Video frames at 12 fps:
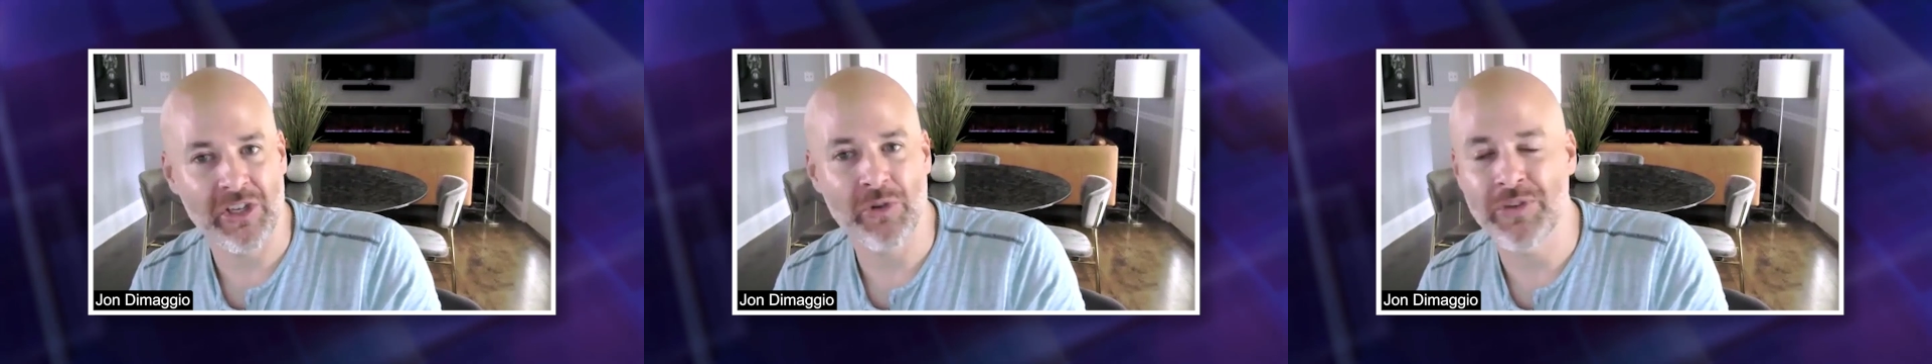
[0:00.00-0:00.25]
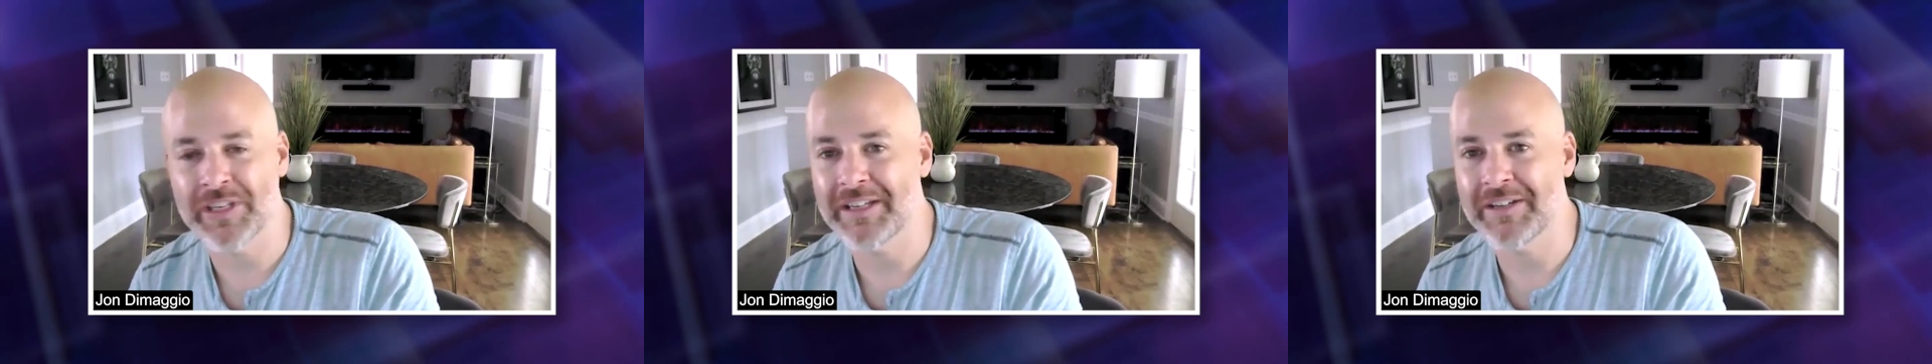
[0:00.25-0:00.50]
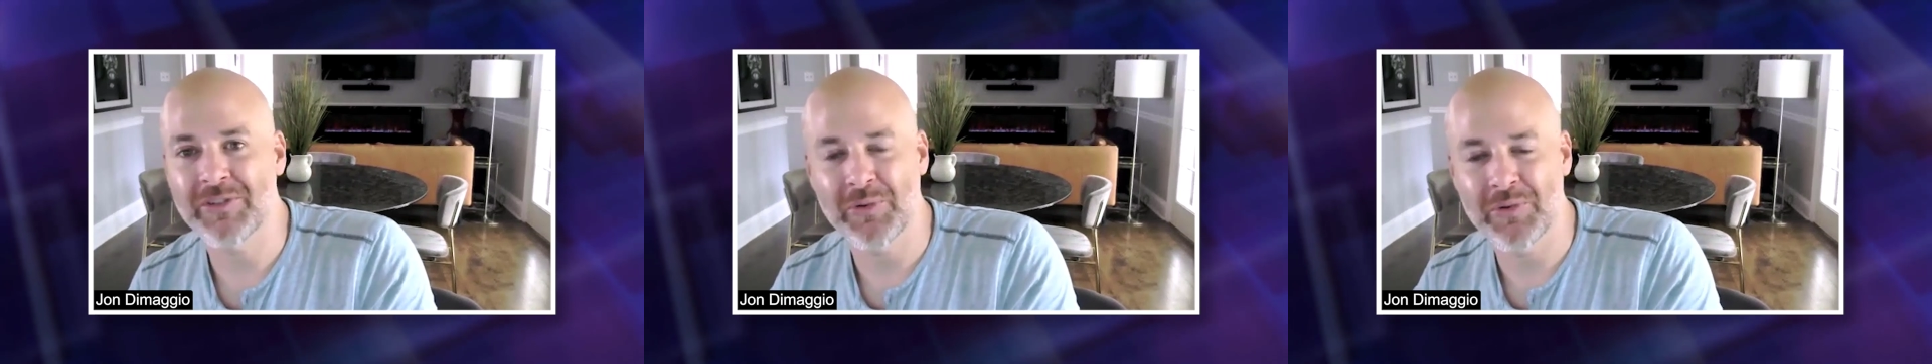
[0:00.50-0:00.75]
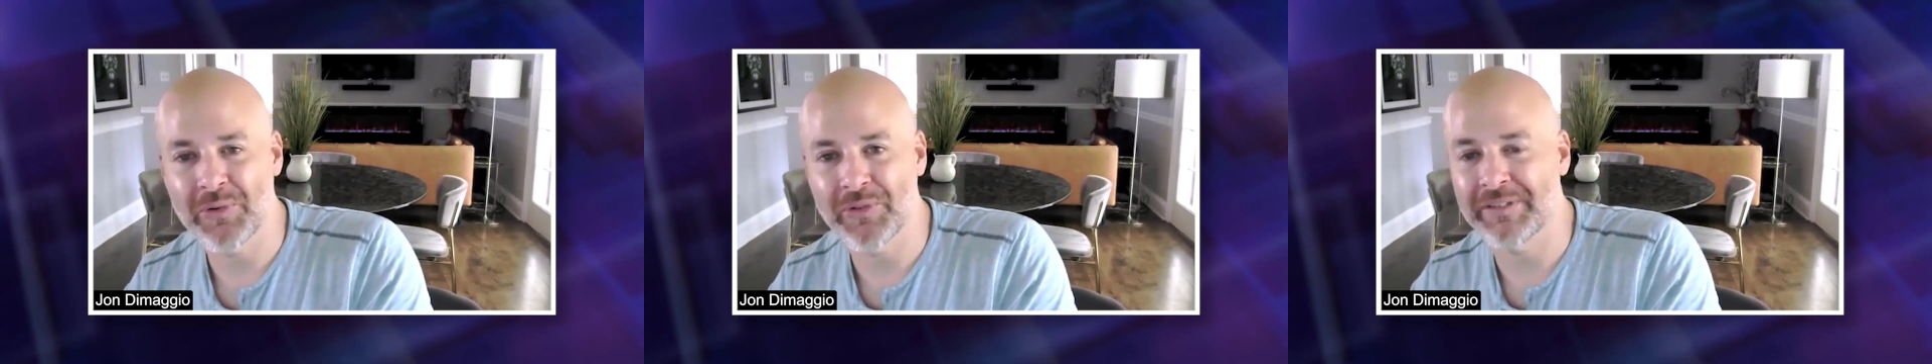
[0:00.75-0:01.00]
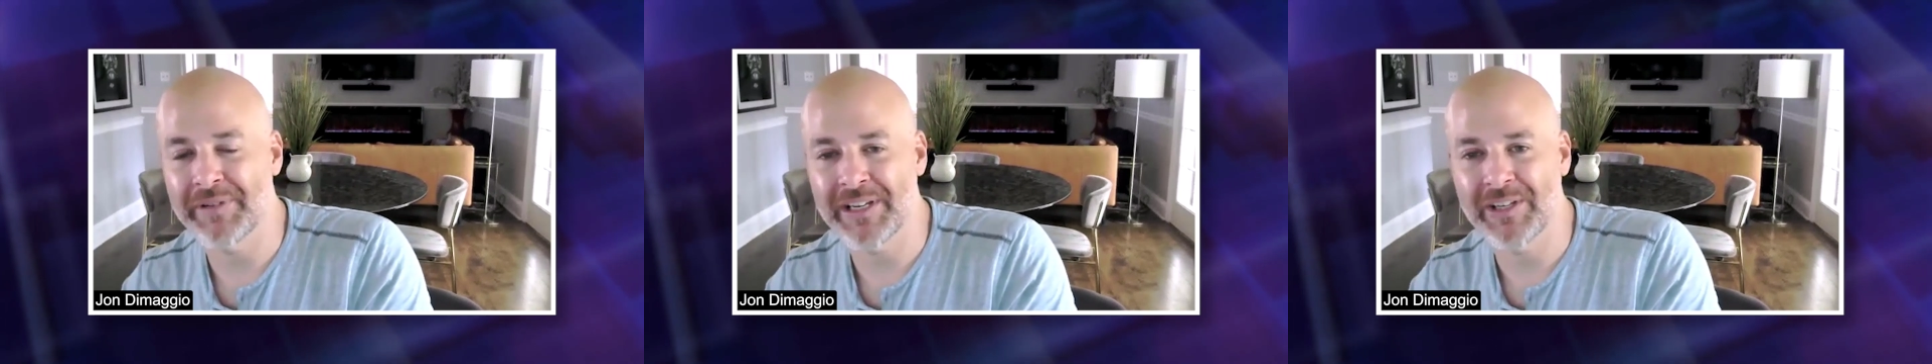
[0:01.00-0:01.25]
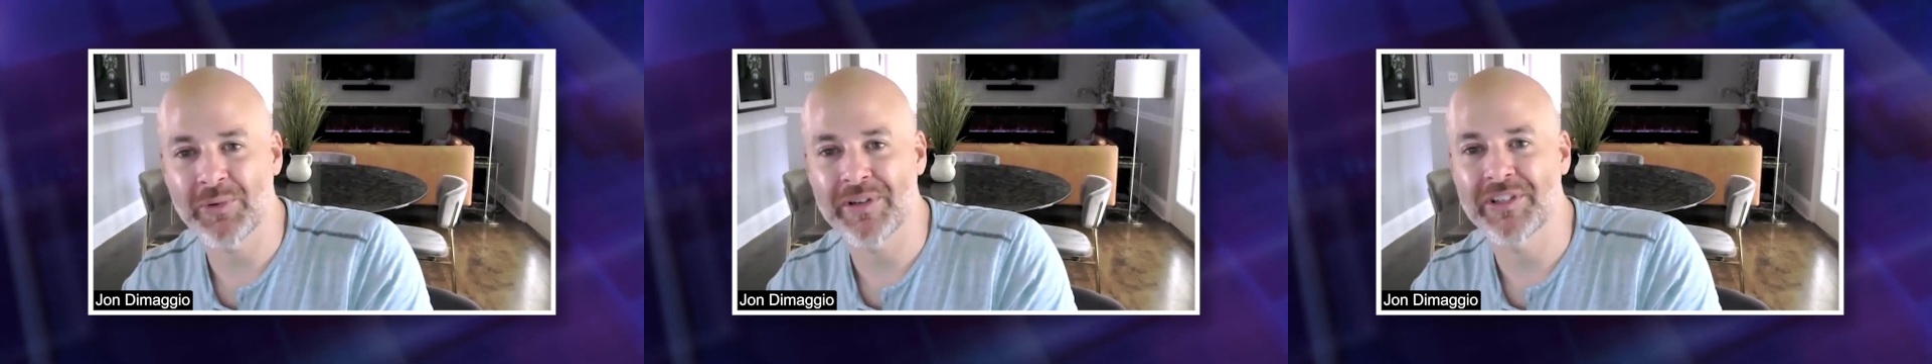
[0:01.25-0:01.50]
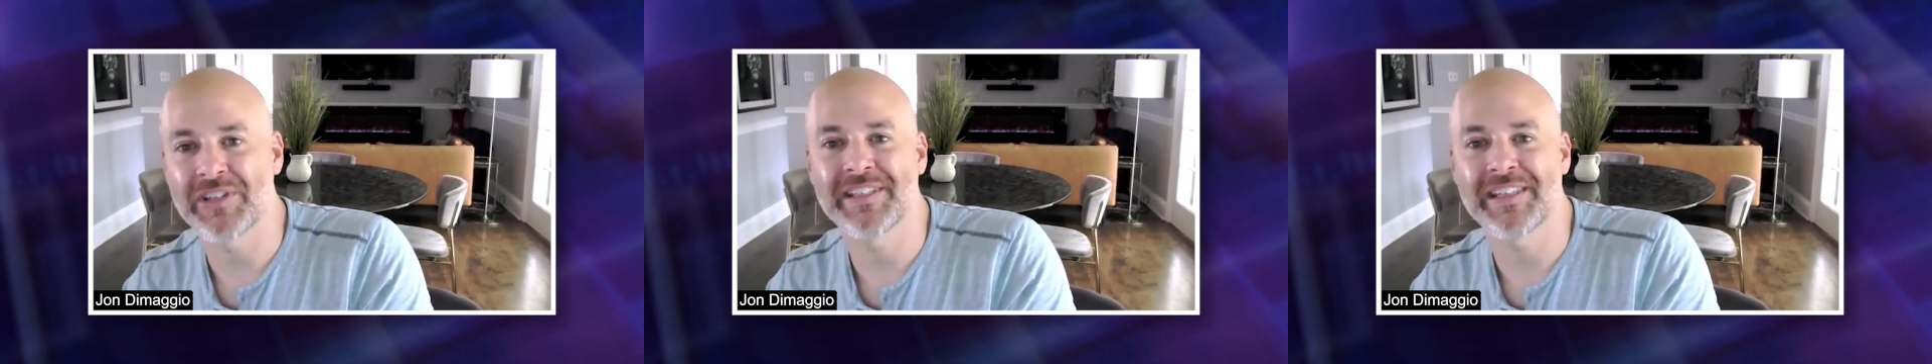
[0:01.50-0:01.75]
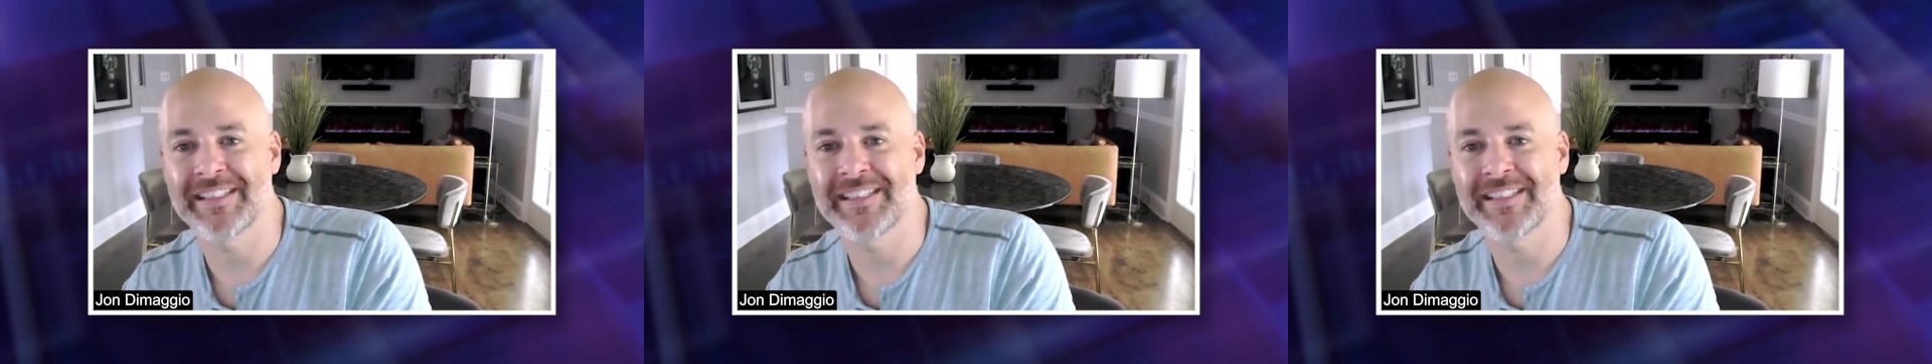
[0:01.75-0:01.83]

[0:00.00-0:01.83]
using tools and resources